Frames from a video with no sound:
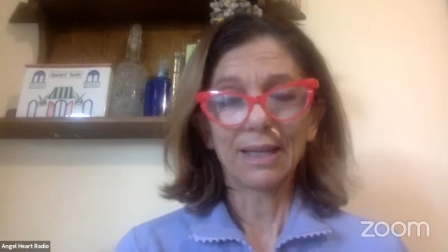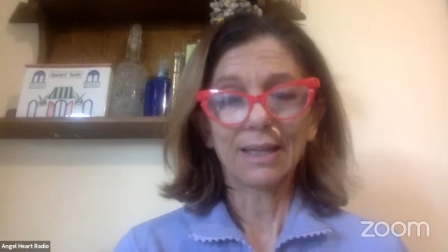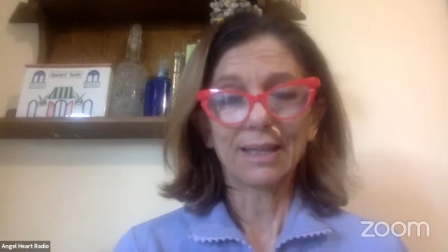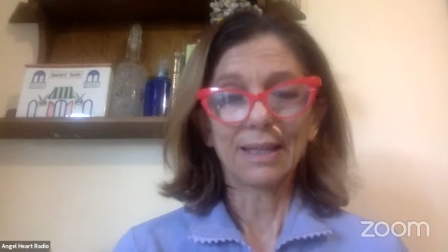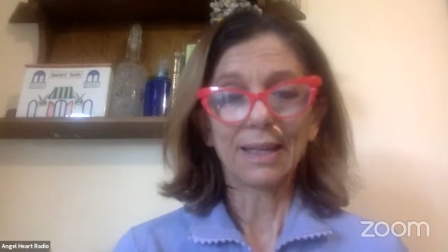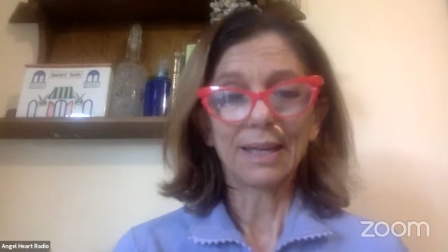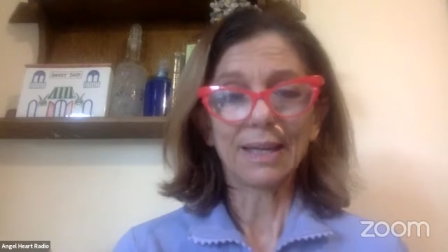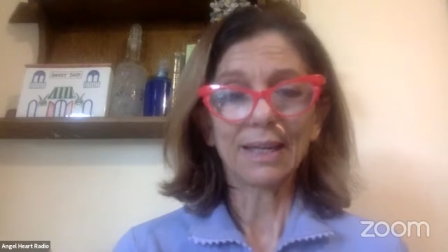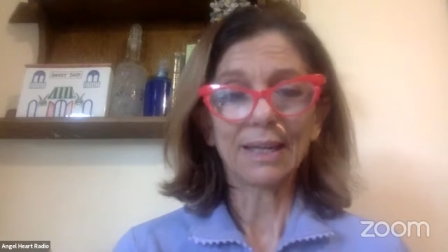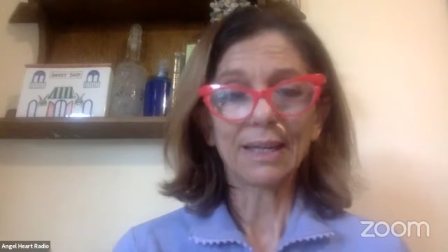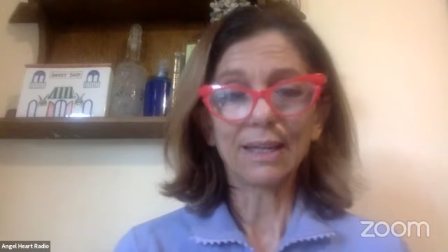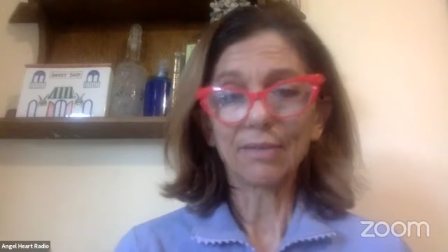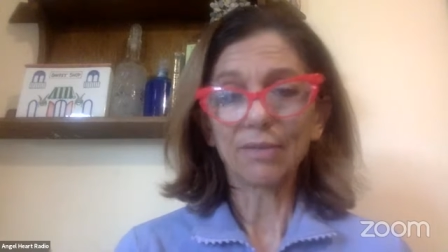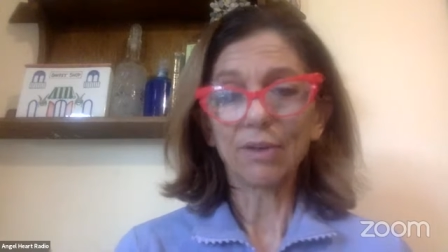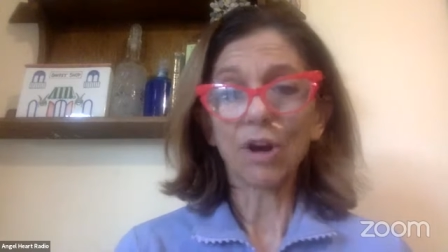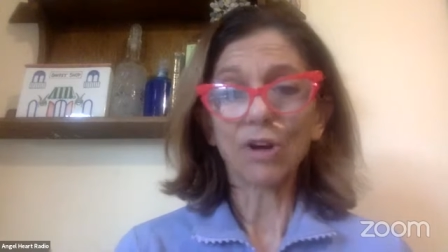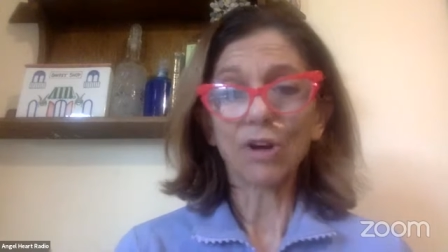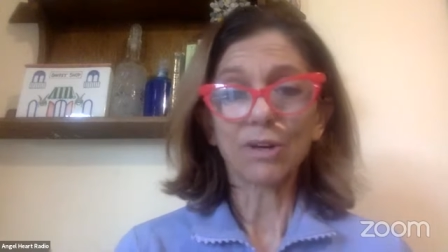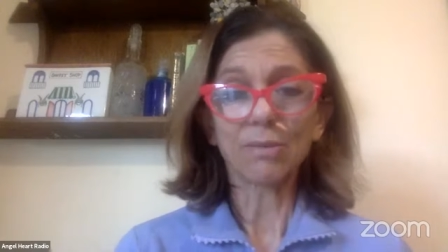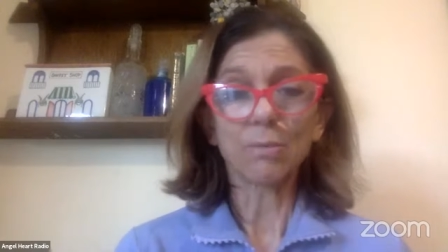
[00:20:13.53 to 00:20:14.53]
They live
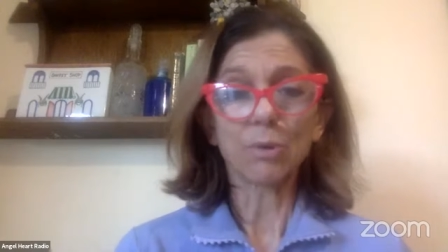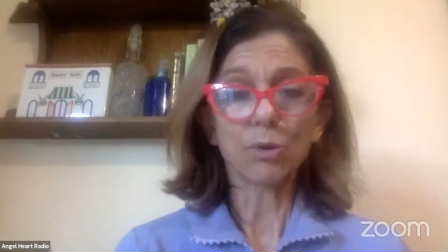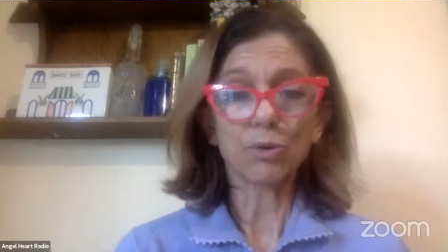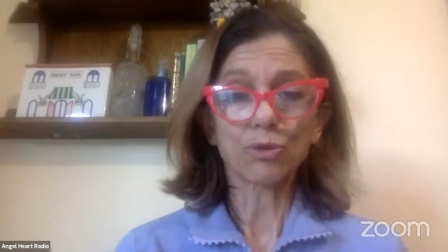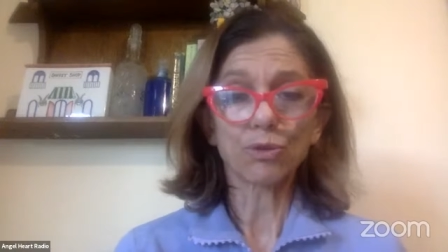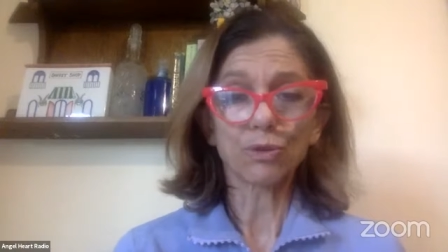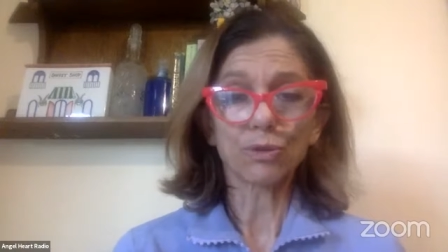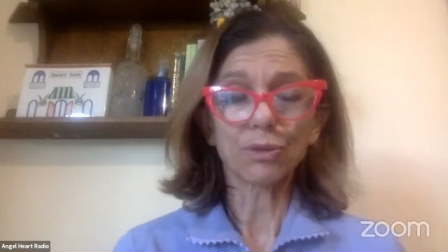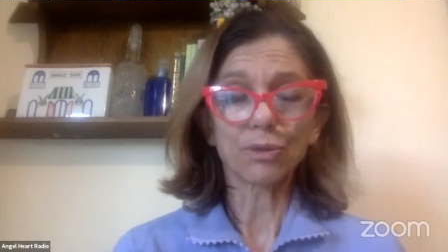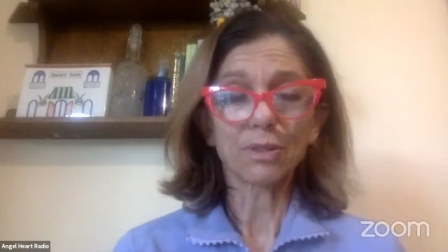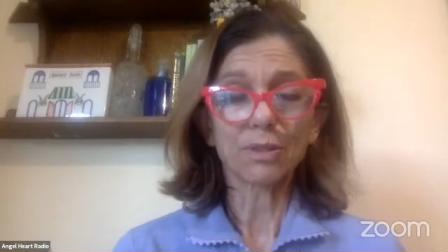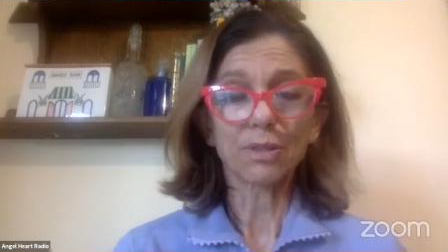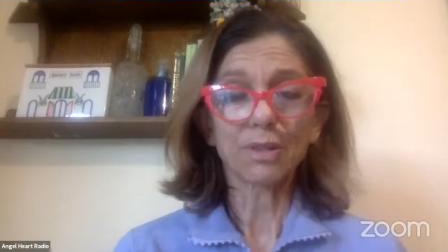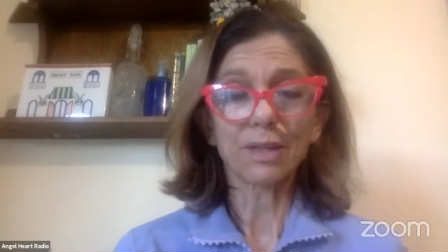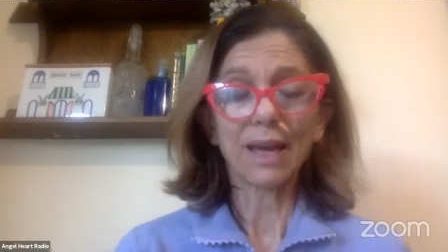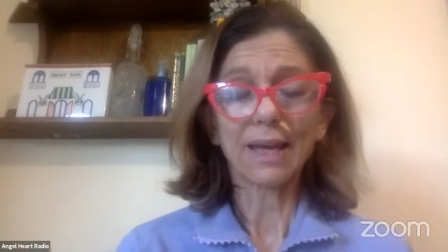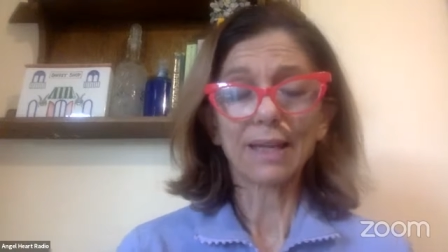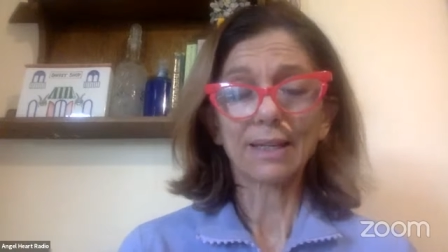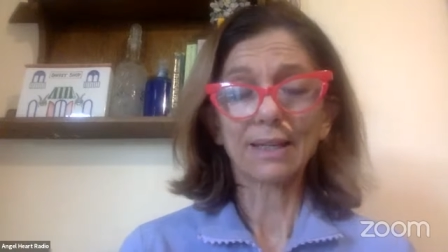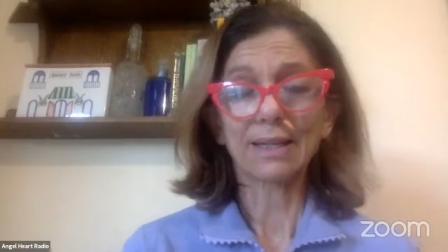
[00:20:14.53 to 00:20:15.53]
on emotions,
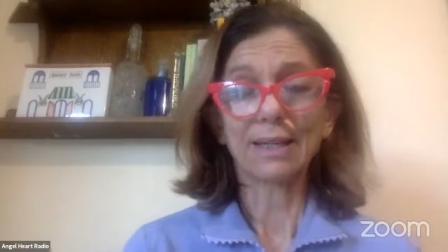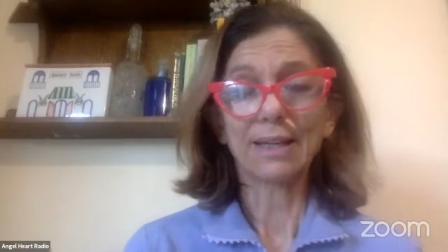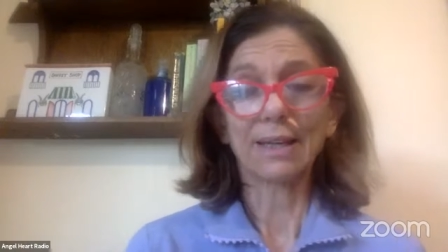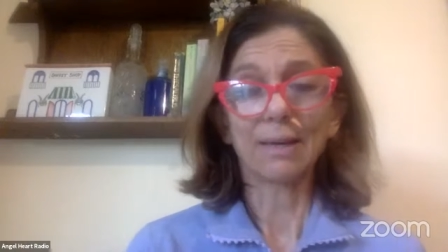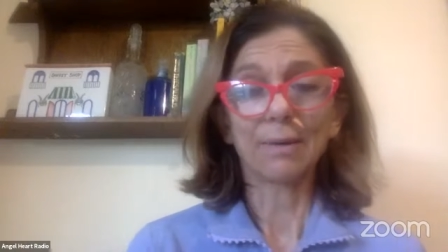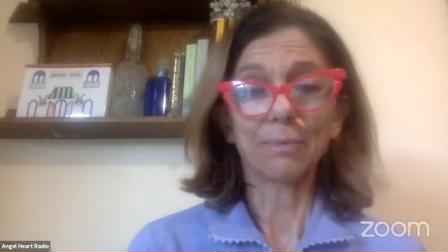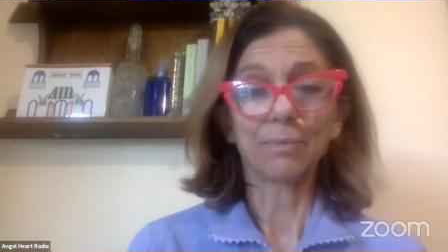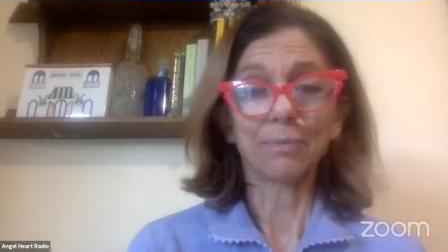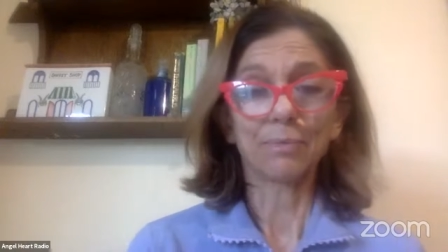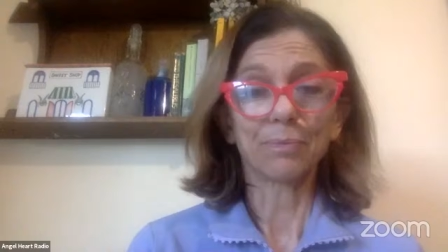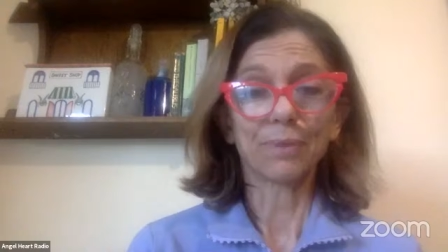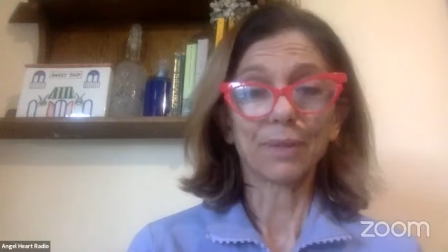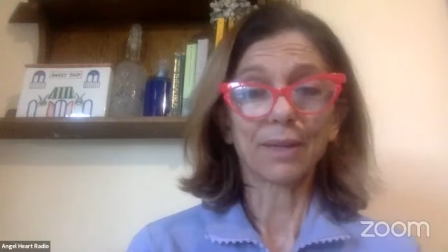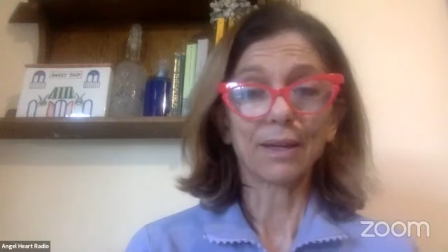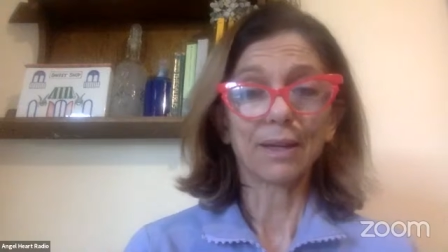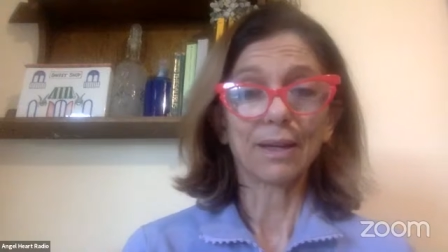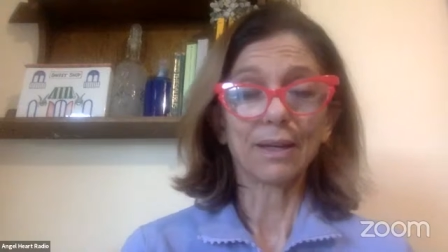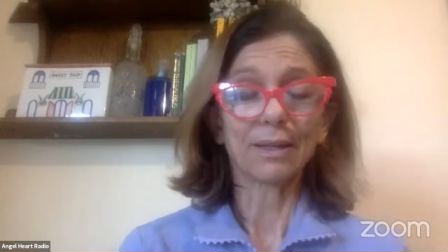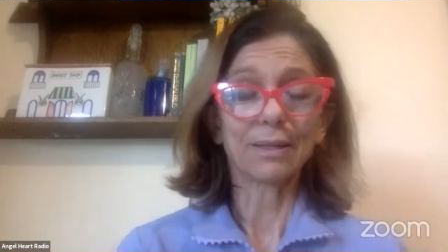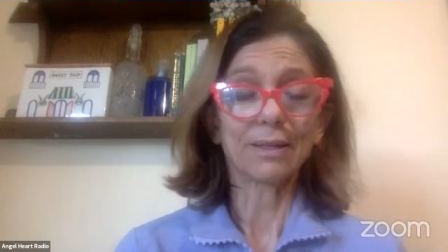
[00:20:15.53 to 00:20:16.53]
and
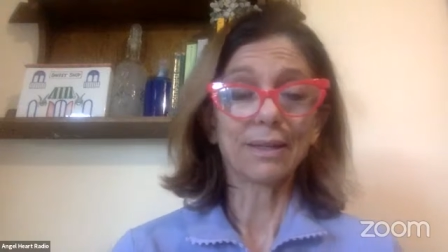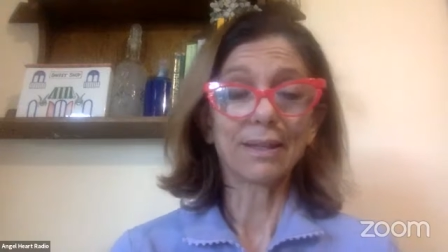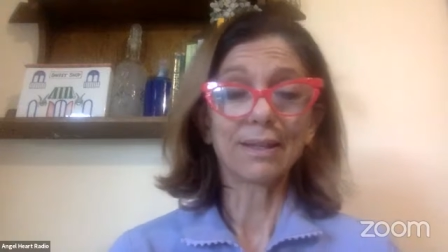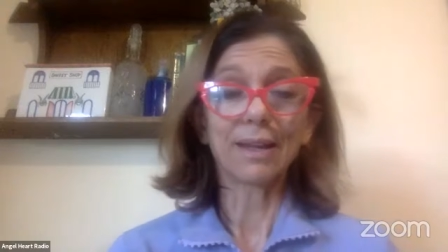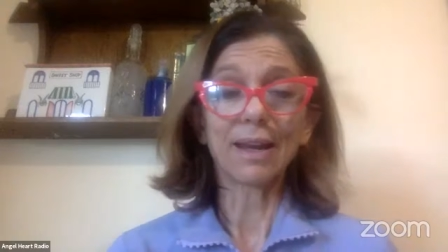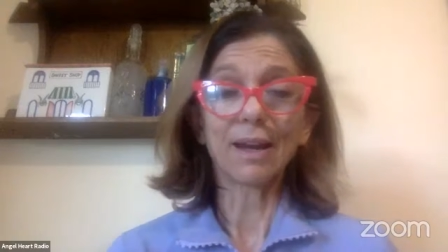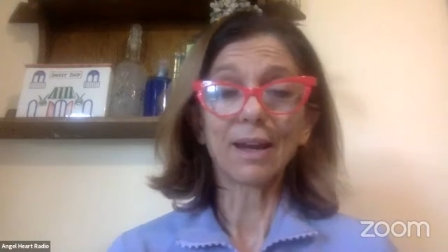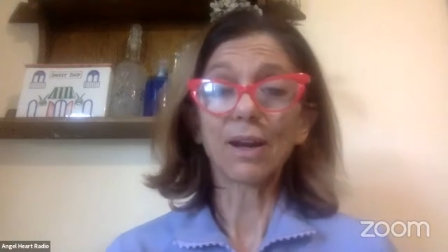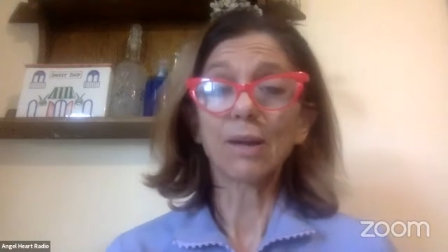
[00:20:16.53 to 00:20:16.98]
their